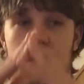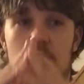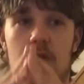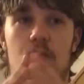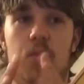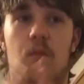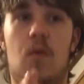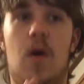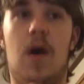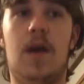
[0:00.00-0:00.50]

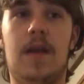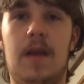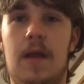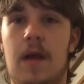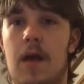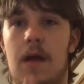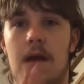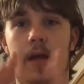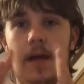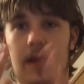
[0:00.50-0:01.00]
because one,
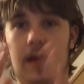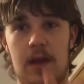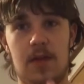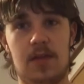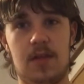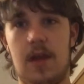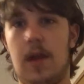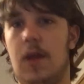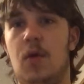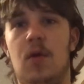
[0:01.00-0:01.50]
like I
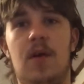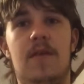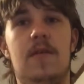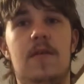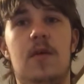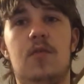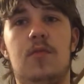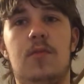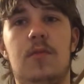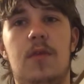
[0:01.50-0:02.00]
said, I don't have
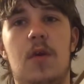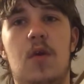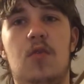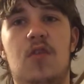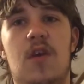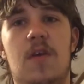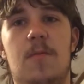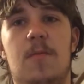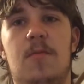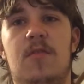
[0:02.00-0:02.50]
no, no
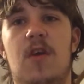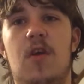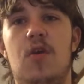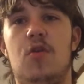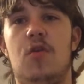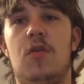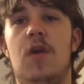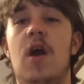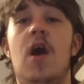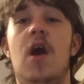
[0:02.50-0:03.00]

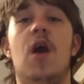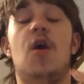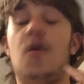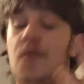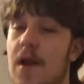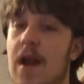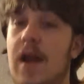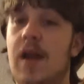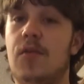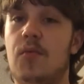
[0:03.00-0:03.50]
transportation. Her
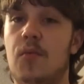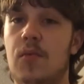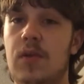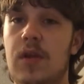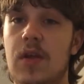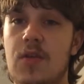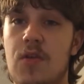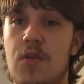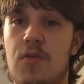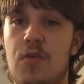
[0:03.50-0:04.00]
dad is a
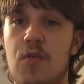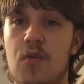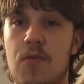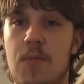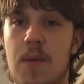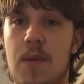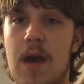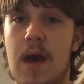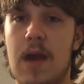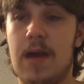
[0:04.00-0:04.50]
religious
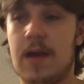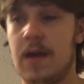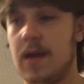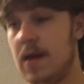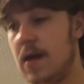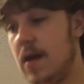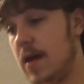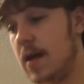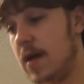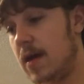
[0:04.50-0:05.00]
douchebag
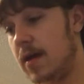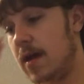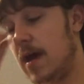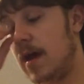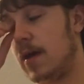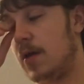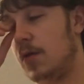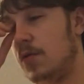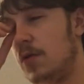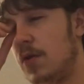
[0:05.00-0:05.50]

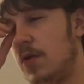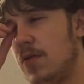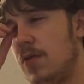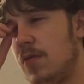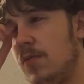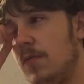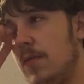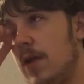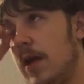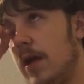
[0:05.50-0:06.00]
like, who
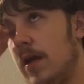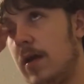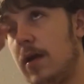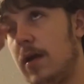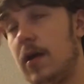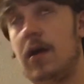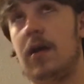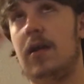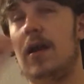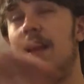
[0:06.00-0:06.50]
doesn't like
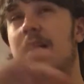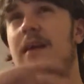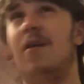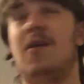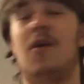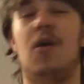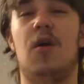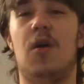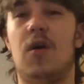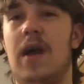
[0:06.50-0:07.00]
like
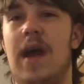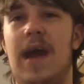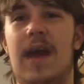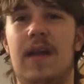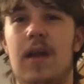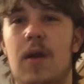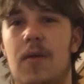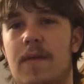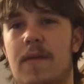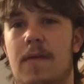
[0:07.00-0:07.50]
her
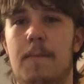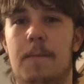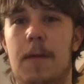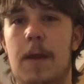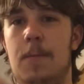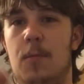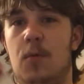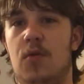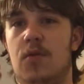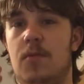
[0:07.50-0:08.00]
hanging out with other
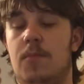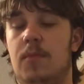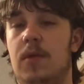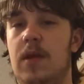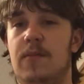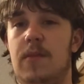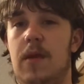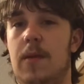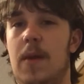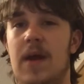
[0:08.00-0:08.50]
people. So
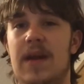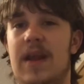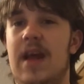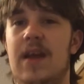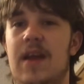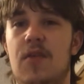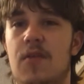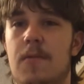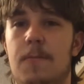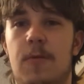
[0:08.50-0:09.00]
believe me, my
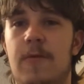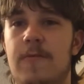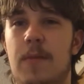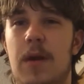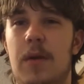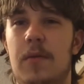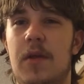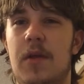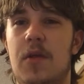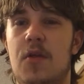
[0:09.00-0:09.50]
dad doesn't of
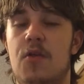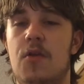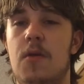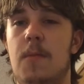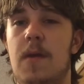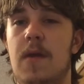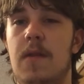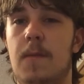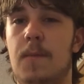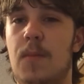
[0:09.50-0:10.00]
my
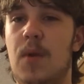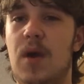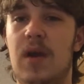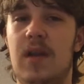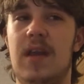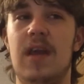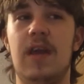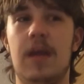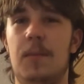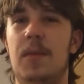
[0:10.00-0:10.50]
relationship either,
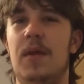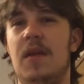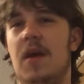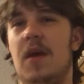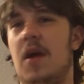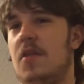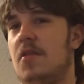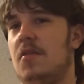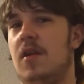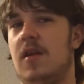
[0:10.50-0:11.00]
but he can be
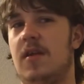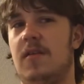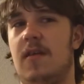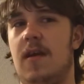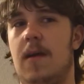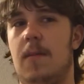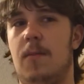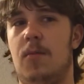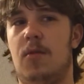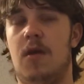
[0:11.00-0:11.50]
nice a lot of
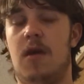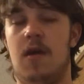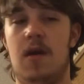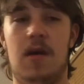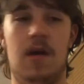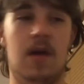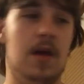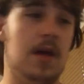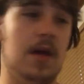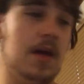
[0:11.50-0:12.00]
times.
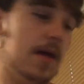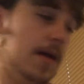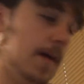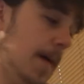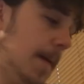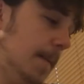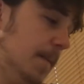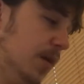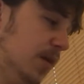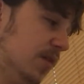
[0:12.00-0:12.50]

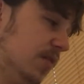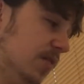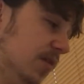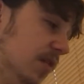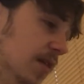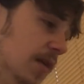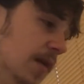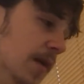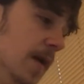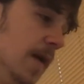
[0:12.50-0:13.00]
Um, but
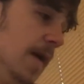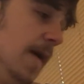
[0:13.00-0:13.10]
uh,